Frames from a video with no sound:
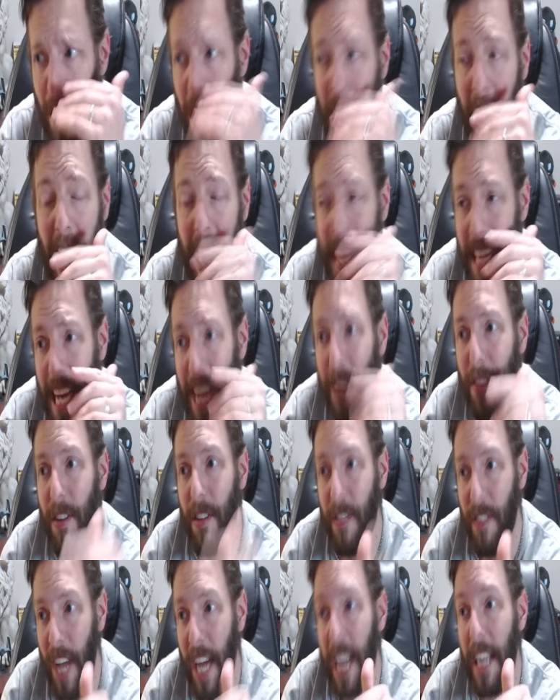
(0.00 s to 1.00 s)
And that is
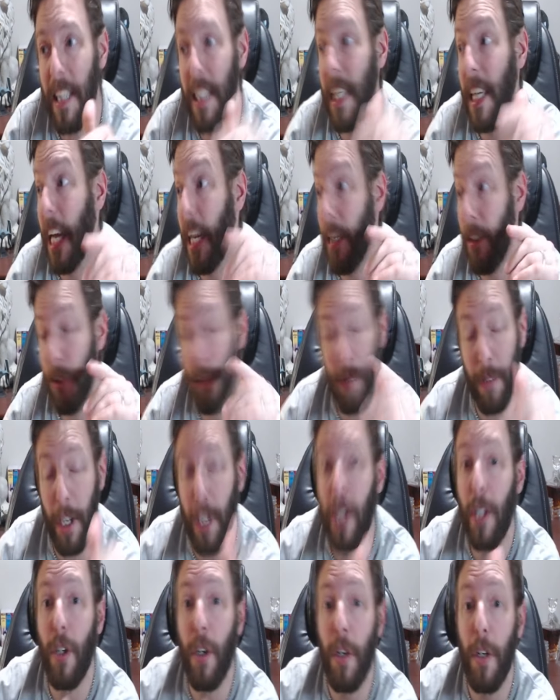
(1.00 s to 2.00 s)
exactly, and it's a
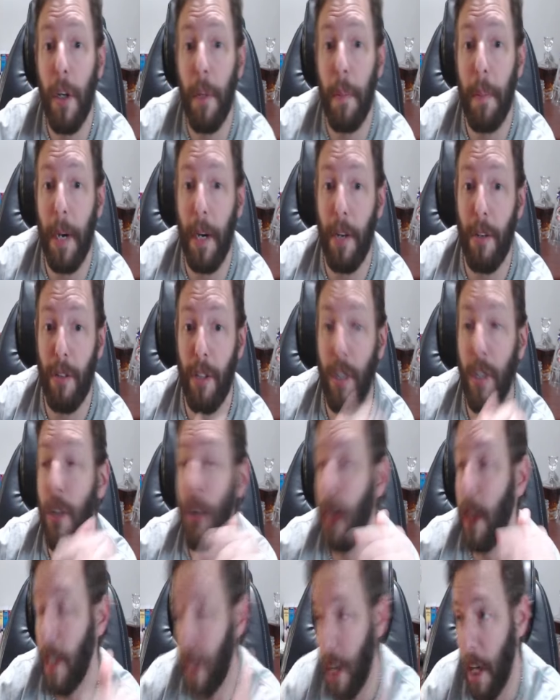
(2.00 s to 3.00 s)
very good comparison,
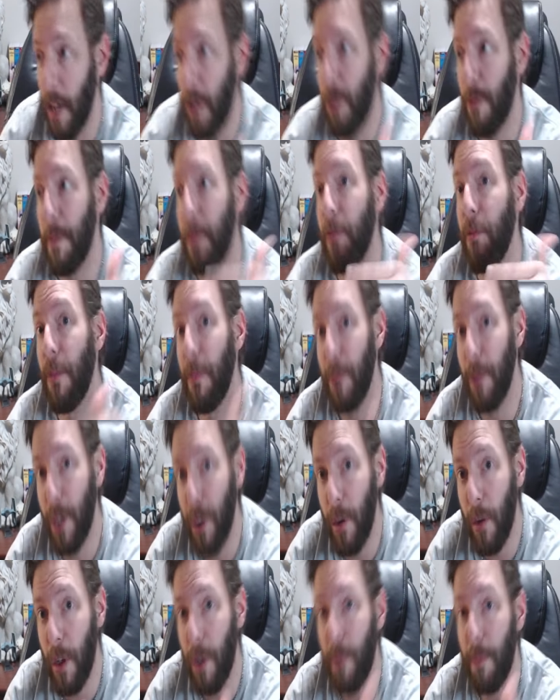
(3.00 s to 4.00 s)
good acknowledgement from
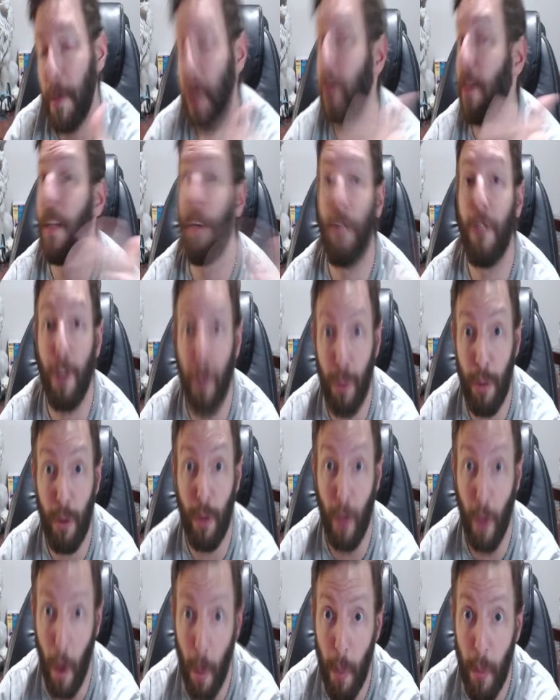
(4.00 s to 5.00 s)
Ryuki's part that shows
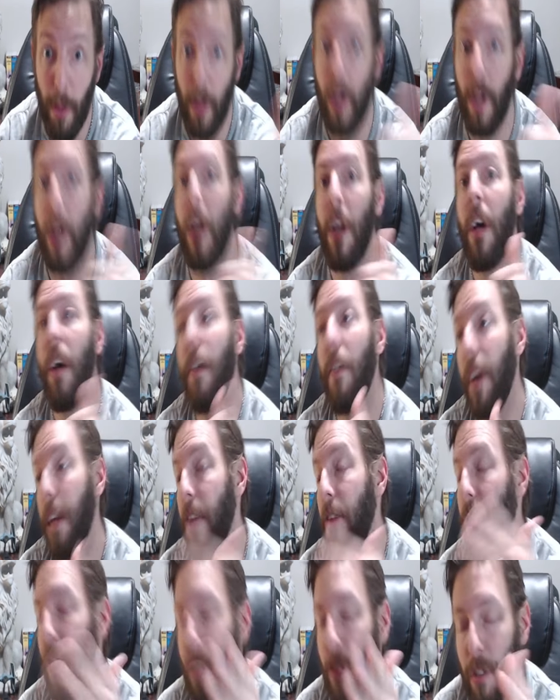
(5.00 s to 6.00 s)
growth,
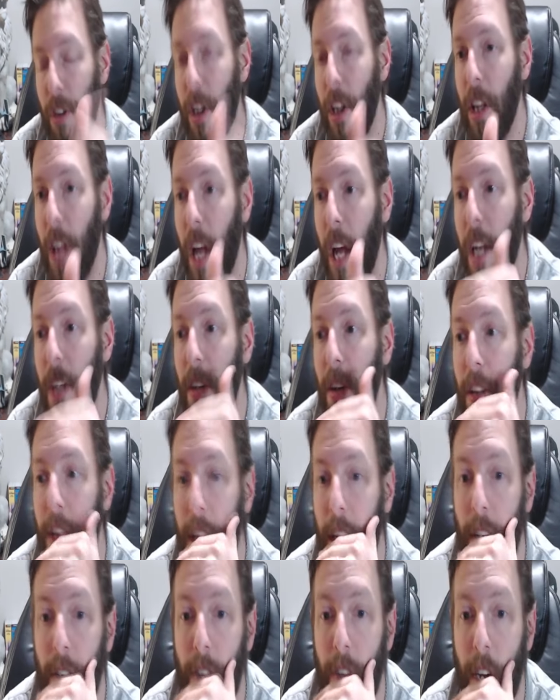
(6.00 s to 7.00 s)
right? So there's a lot of good
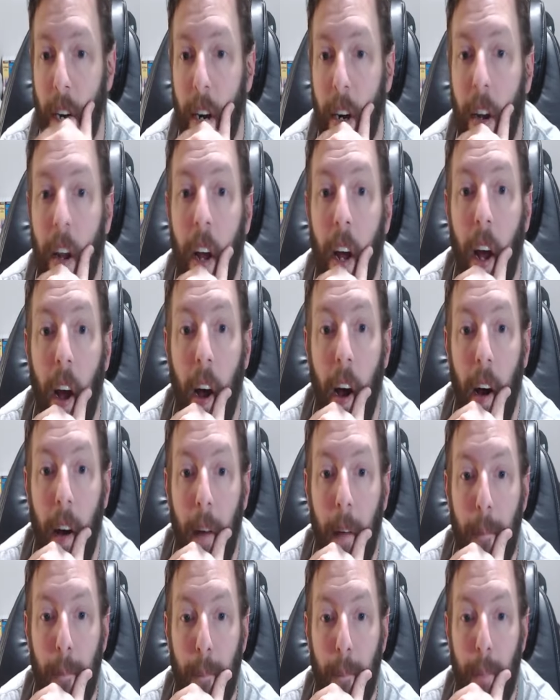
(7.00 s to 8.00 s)
things there.
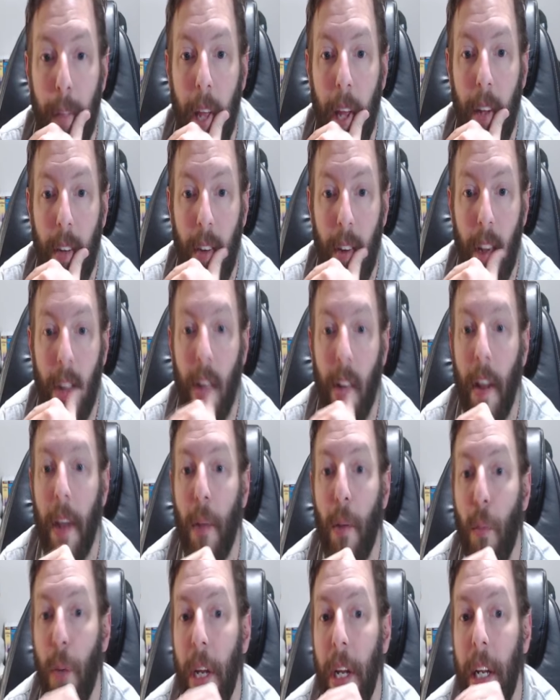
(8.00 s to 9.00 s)
And says,
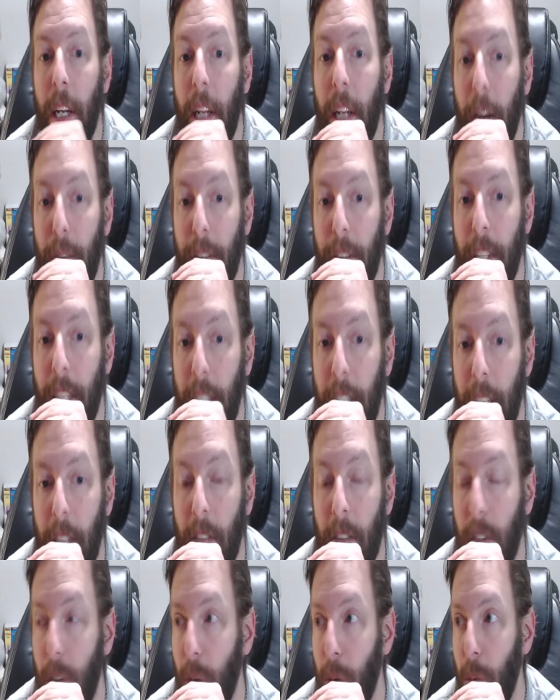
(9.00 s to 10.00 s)
like, we definitely
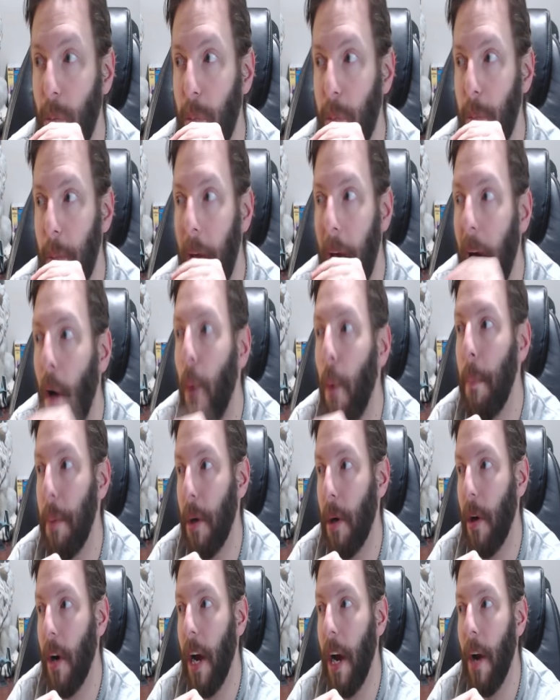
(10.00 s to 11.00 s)
need to help
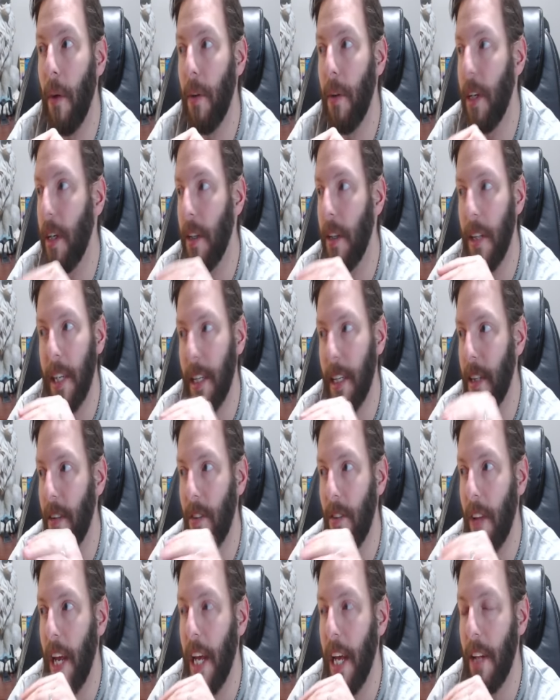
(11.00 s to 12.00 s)
her out here. Like,
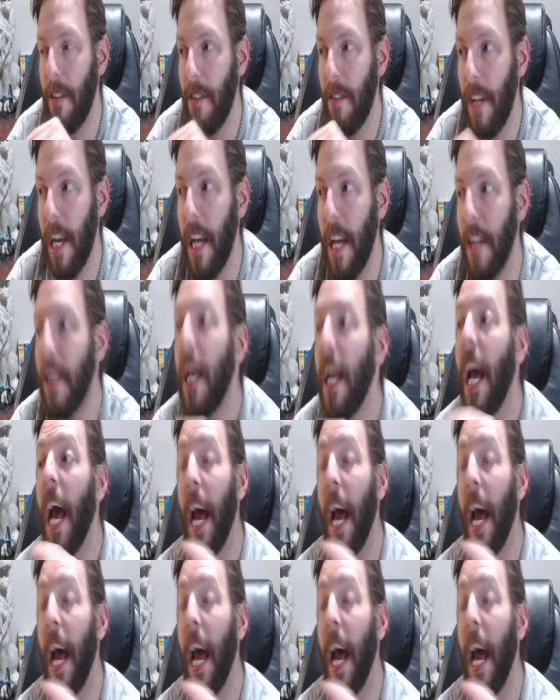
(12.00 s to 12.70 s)
this can't stand.